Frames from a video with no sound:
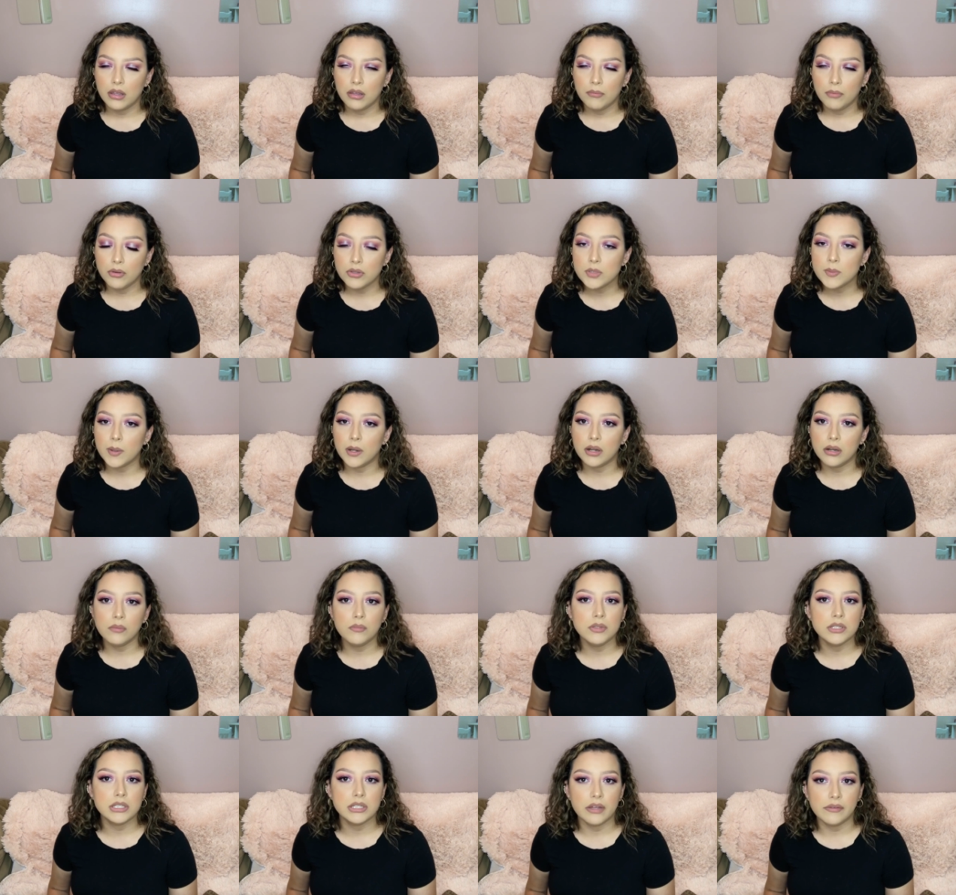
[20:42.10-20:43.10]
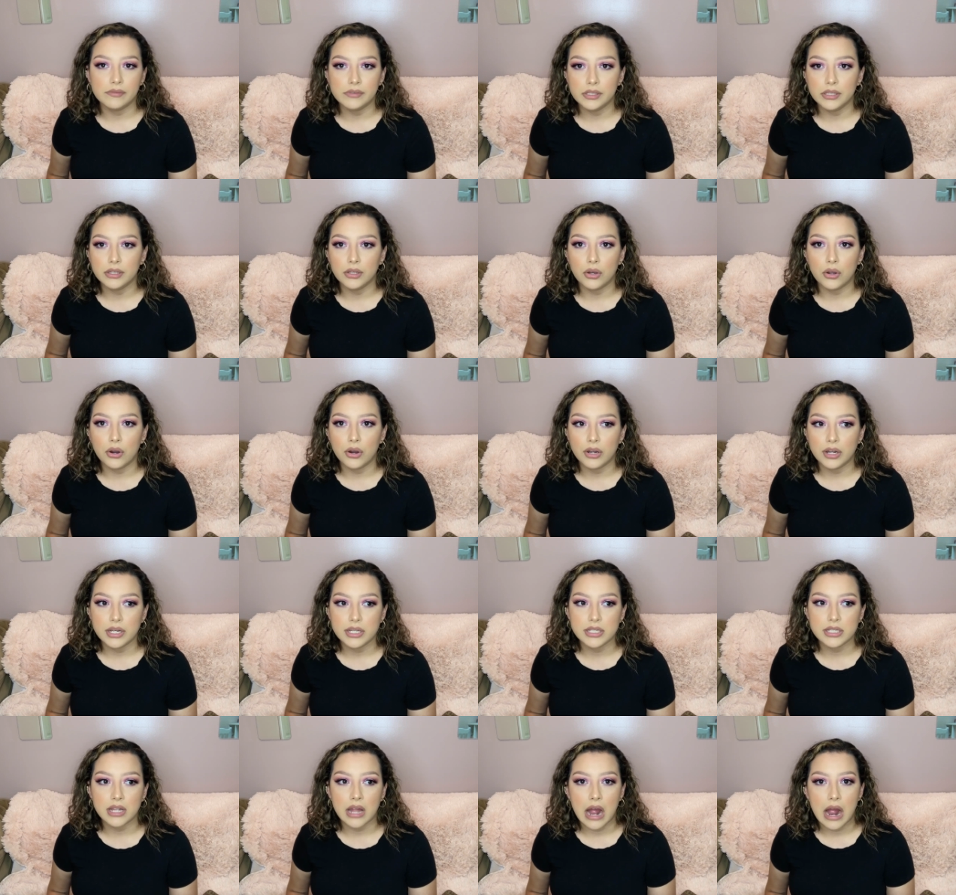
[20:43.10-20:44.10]
postpartum was definitely the
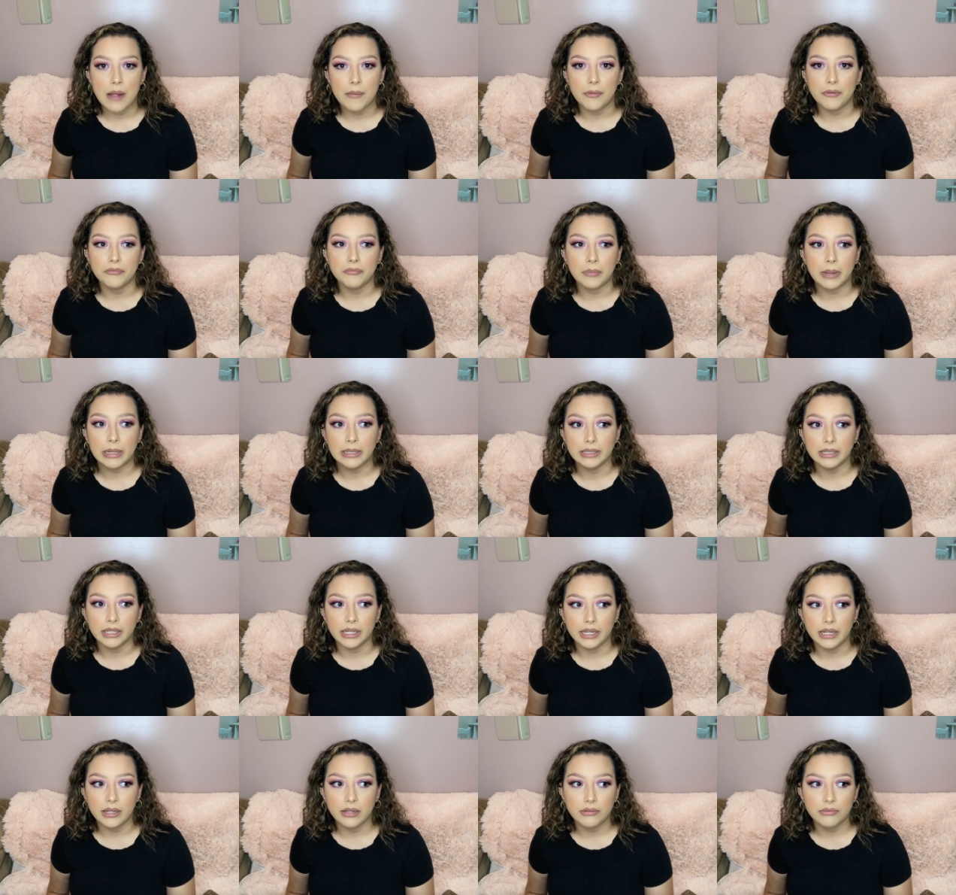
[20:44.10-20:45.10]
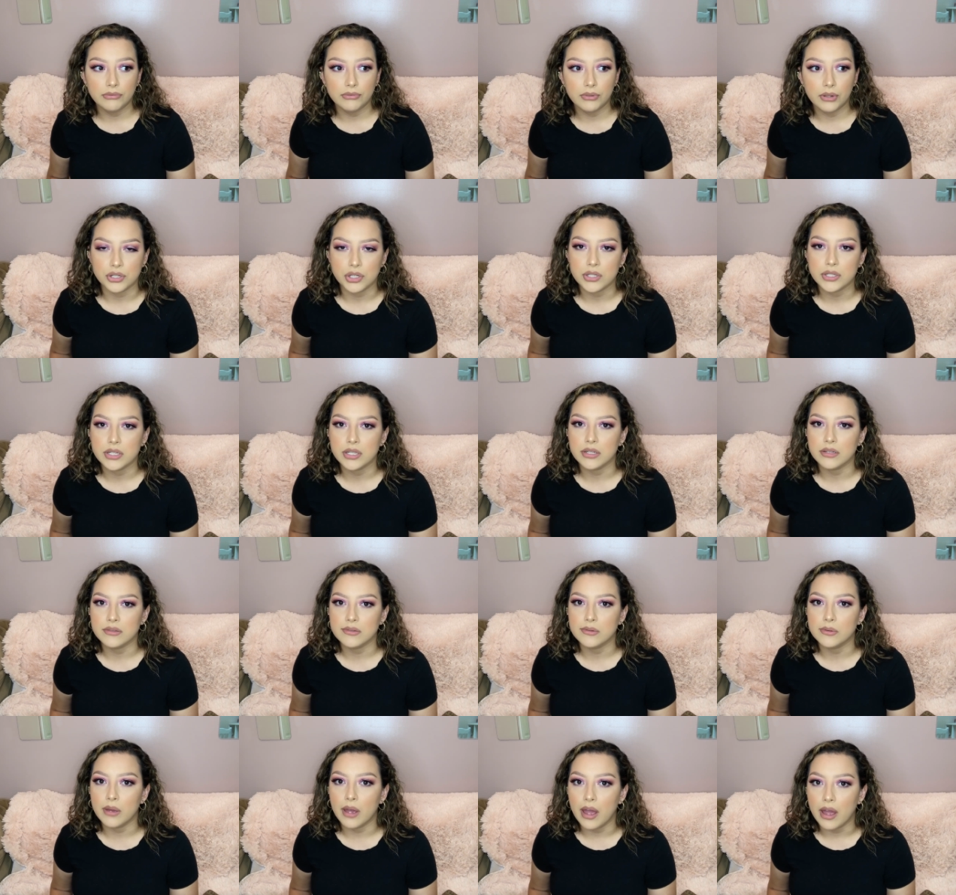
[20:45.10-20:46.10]
hardest time of my life adjusting
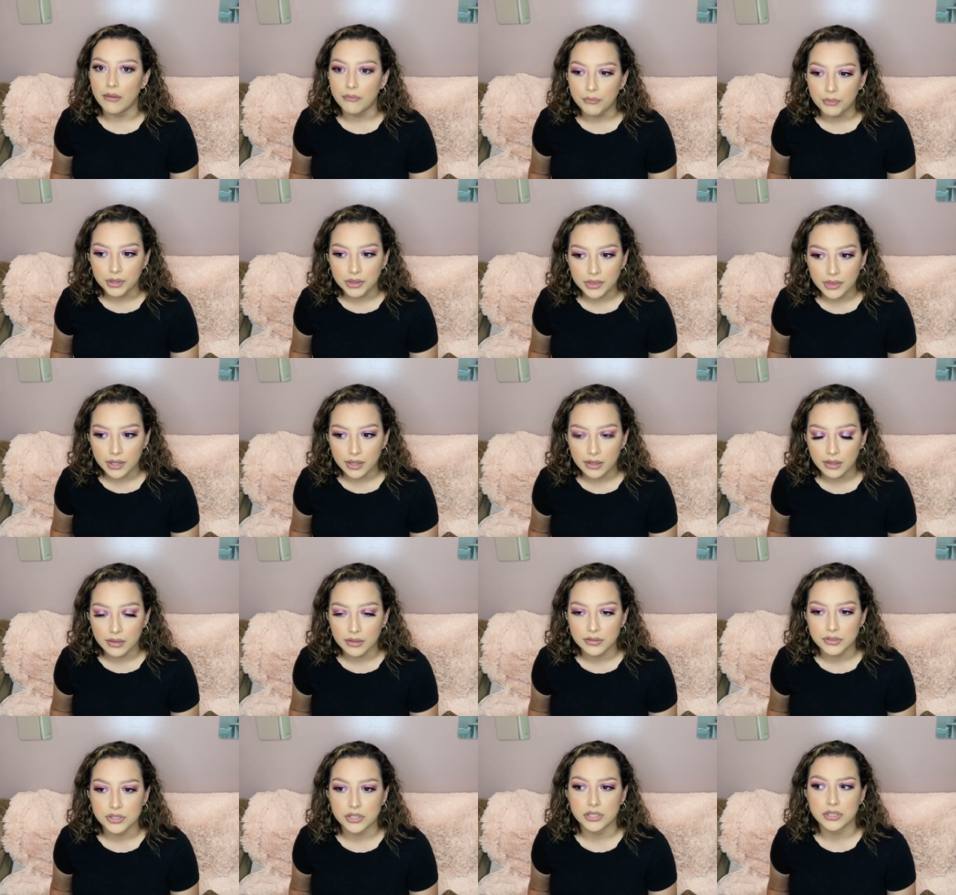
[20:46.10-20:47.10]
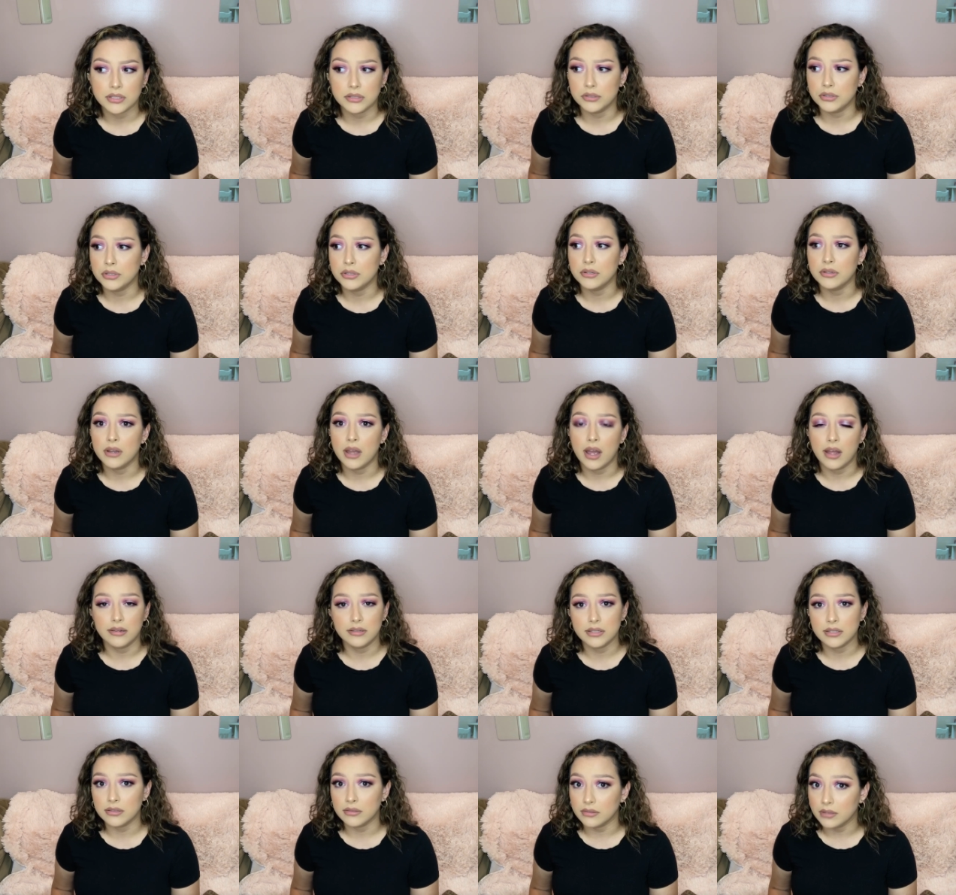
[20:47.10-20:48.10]
to everything adjusting to
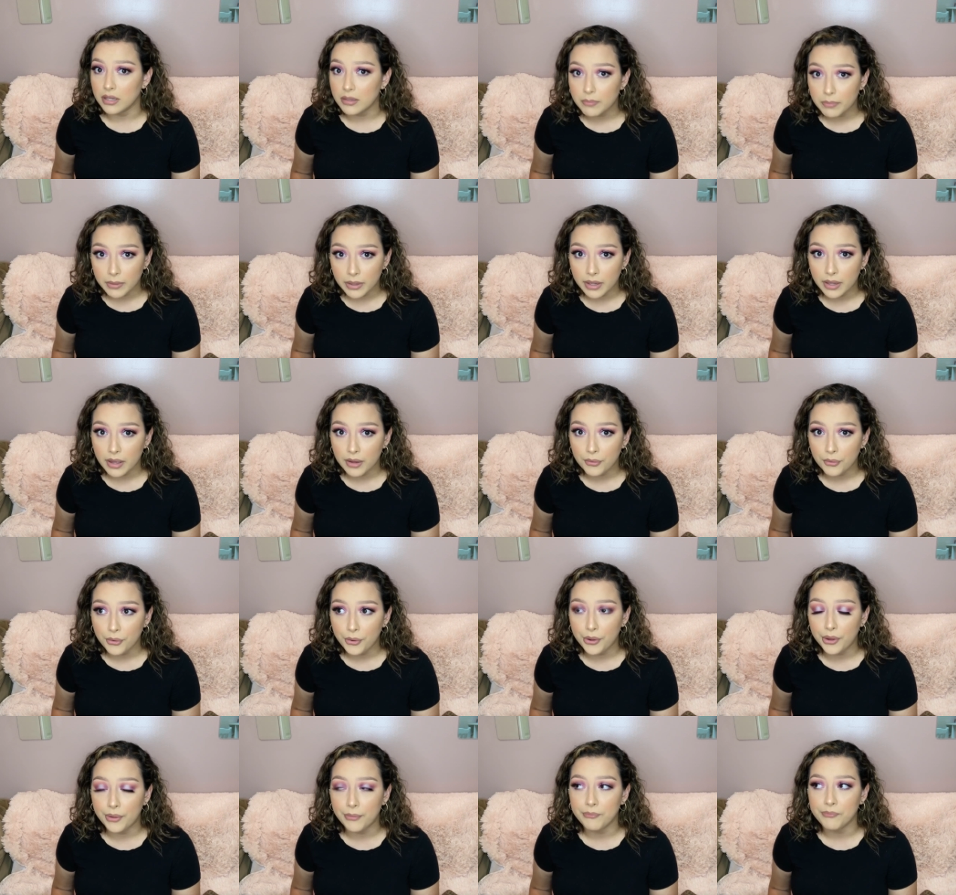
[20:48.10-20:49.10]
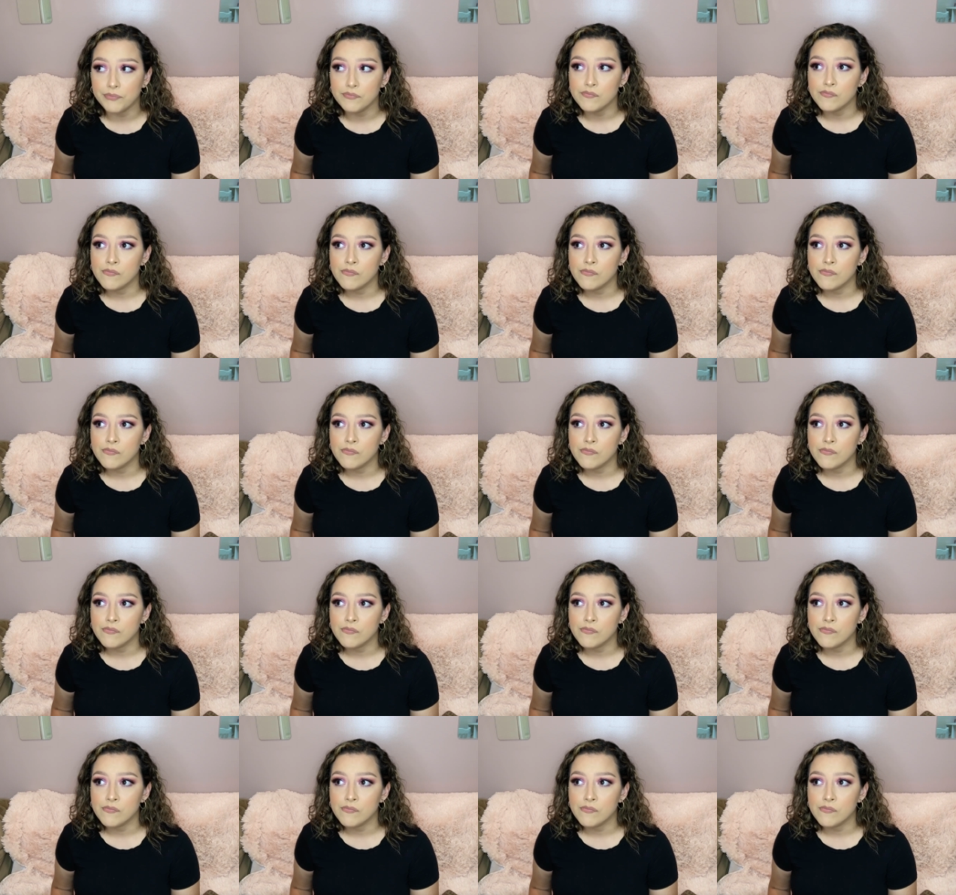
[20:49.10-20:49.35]
not sleeping at all